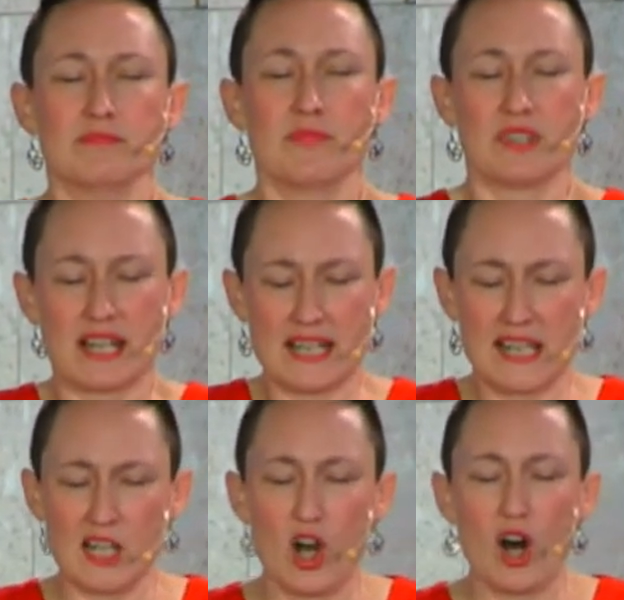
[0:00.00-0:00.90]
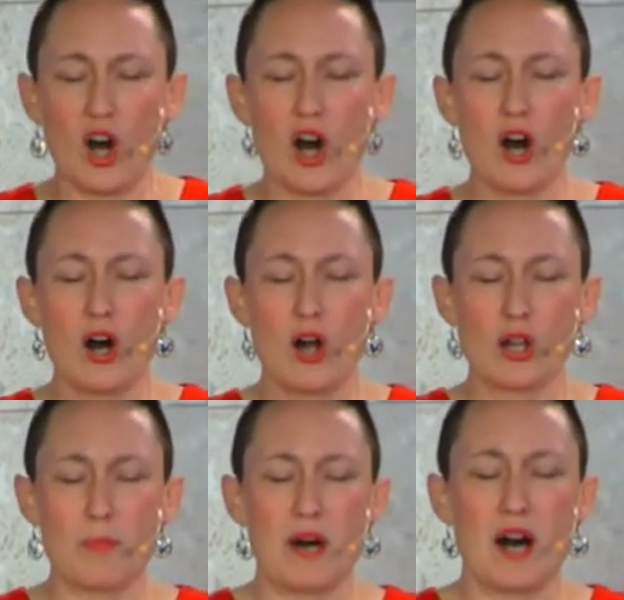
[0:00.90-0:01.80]
That I can call
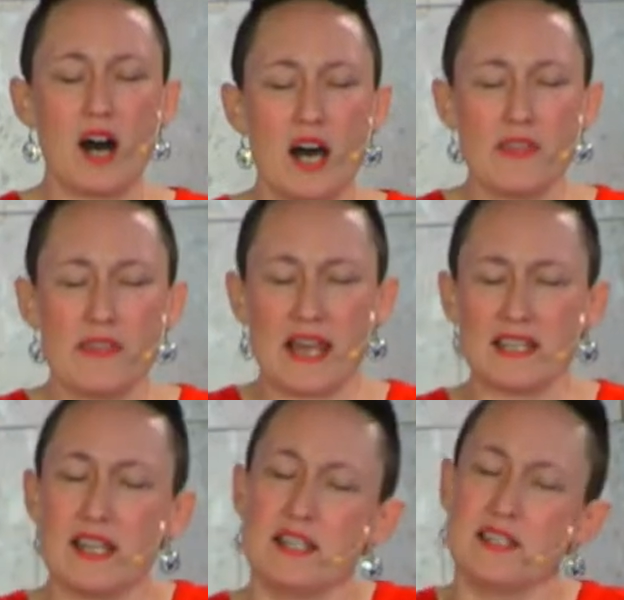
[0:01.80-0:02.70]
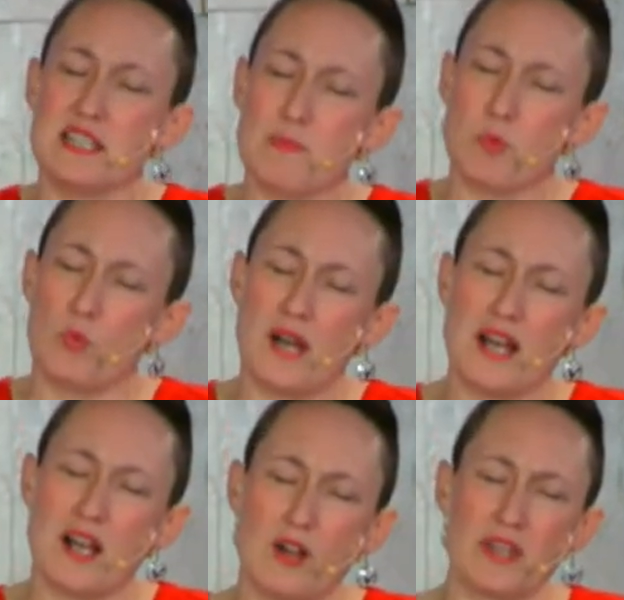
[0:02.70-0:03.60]
upon that deep
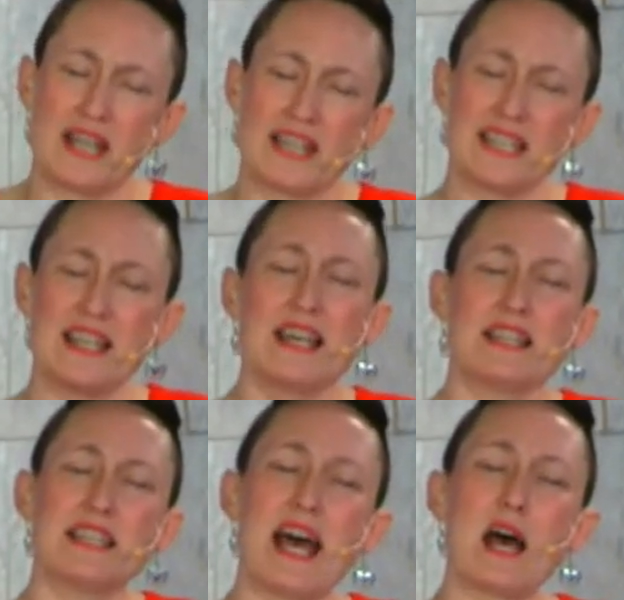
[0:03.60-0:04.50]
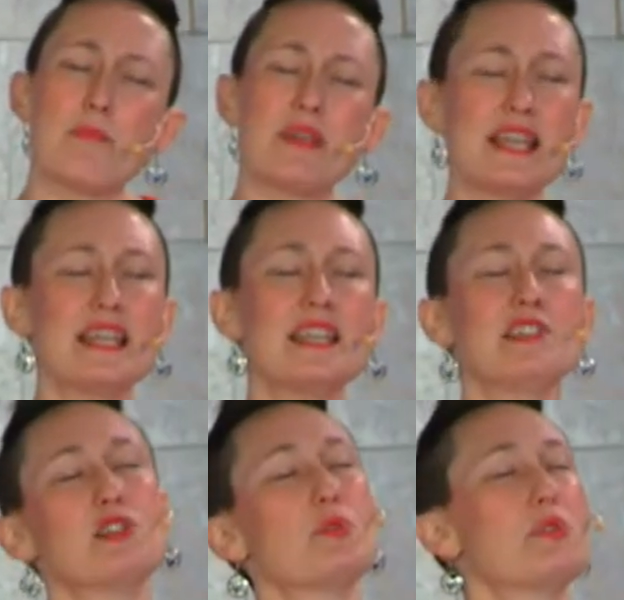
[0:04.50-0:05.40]
well, that I can tap
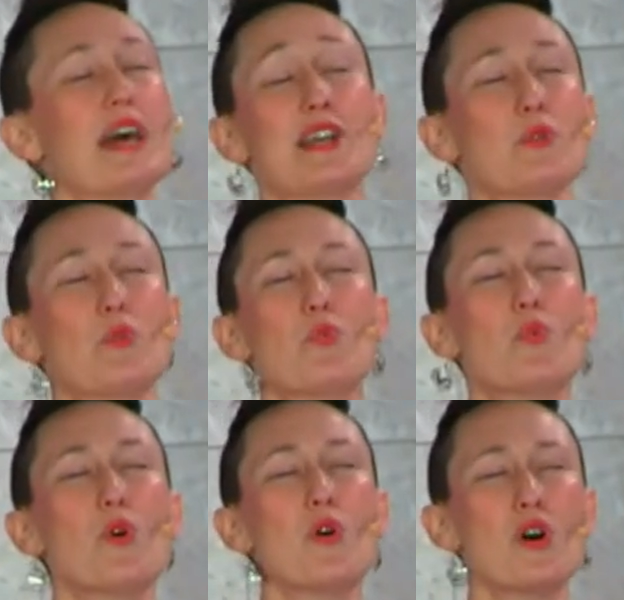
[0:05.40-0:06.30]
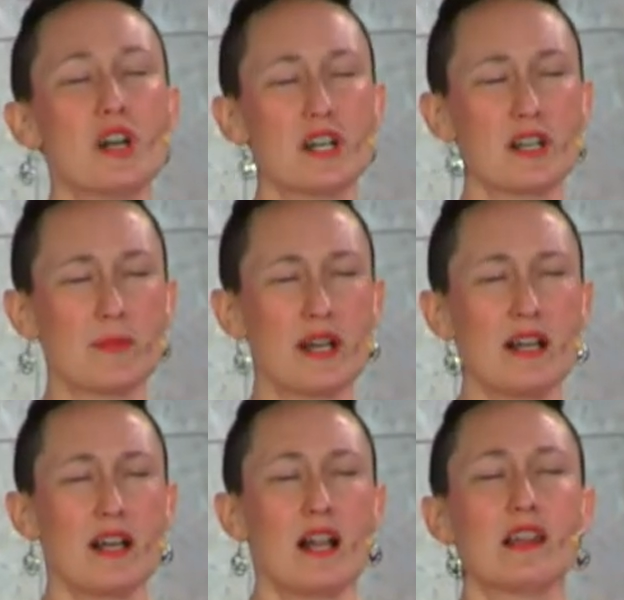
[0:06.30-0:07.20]
into that warm,
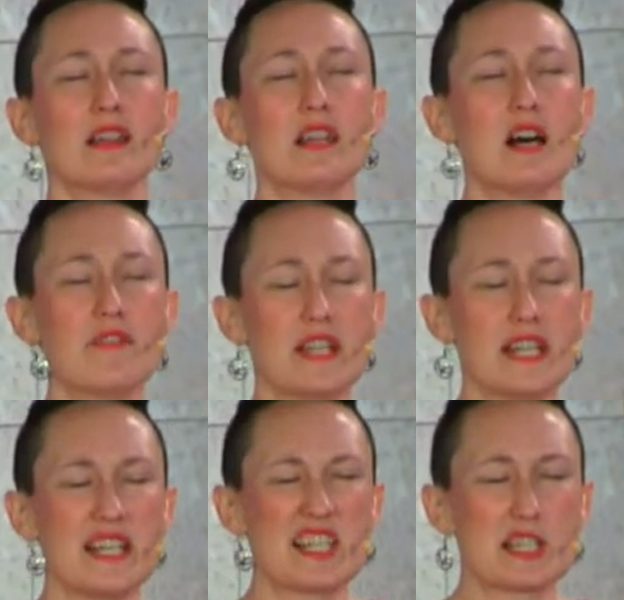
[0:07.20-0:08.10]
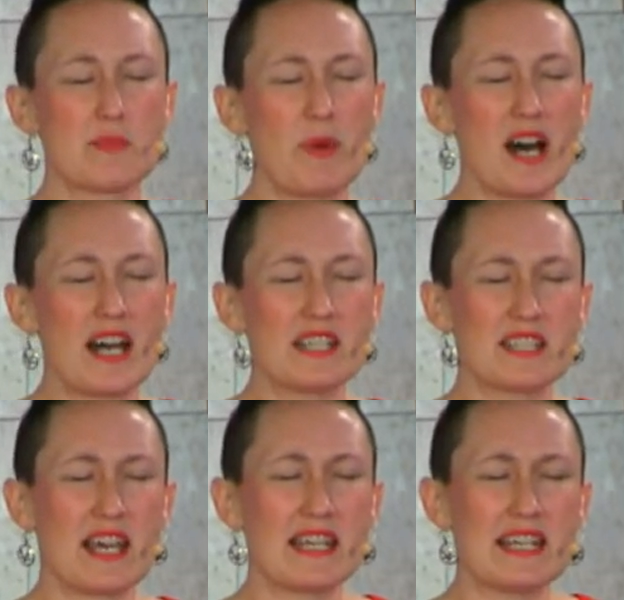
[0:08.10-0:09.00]
loving spot
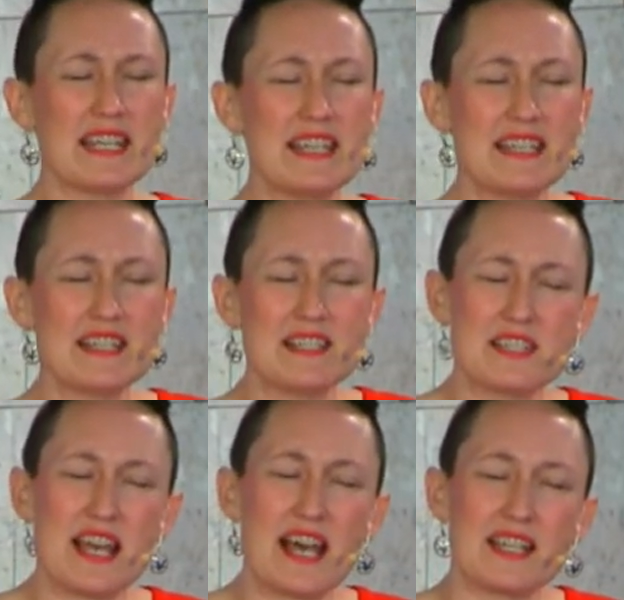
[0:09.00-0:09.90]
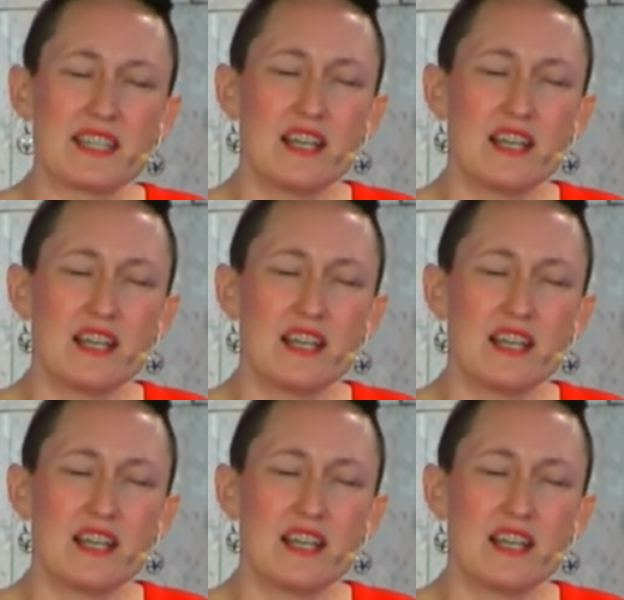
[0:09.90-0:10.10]
that is that